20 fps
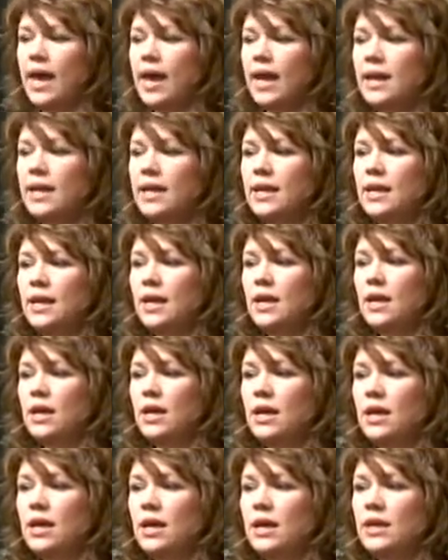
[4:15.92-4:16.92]
And
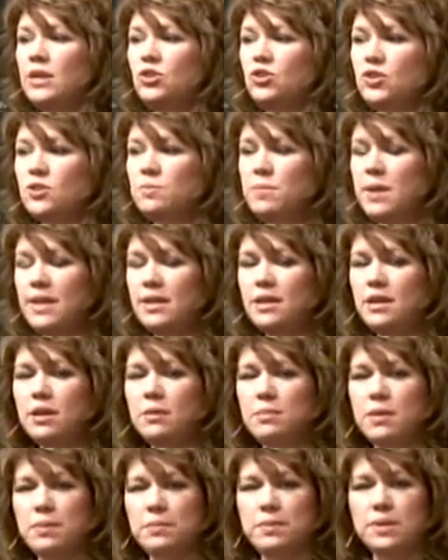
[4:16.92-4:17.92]
he just made the
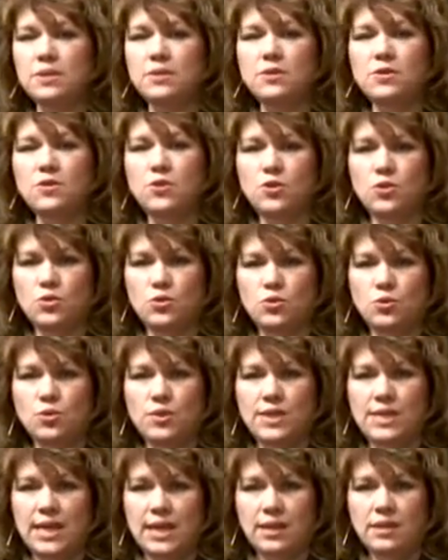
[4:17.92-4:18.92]
commitment
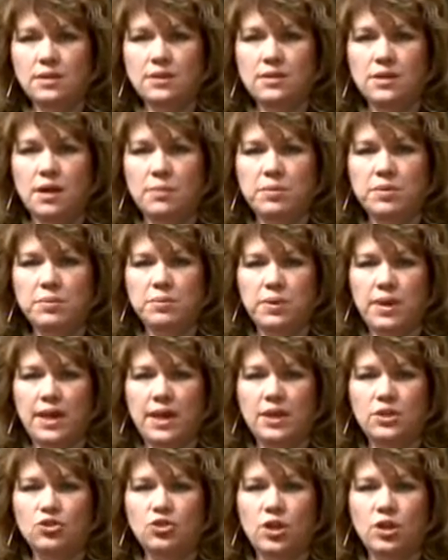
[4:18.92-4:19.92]
to date the top of the
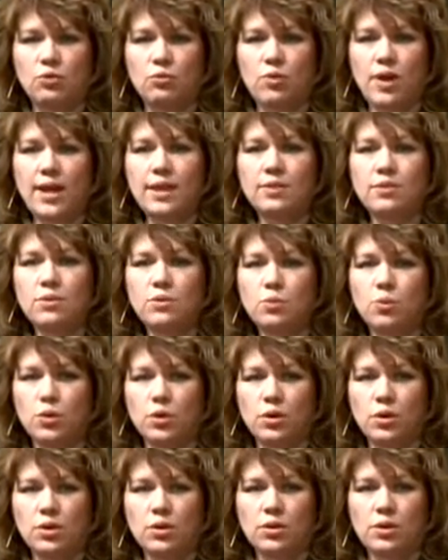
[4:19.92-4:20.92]
page and write the
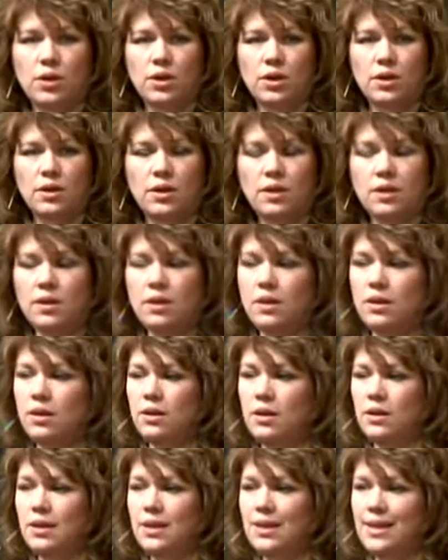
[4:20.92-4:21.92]
word
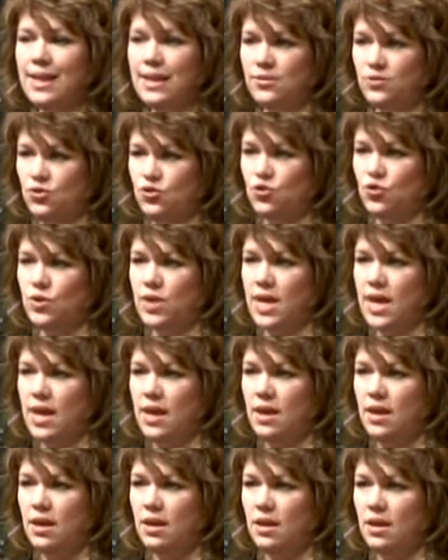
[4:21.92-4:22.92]

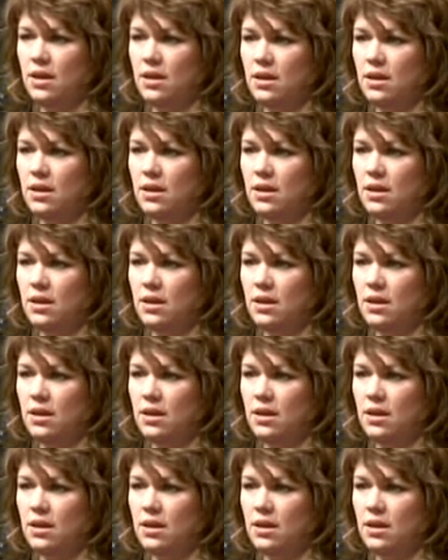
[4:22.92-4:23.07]
yesterday,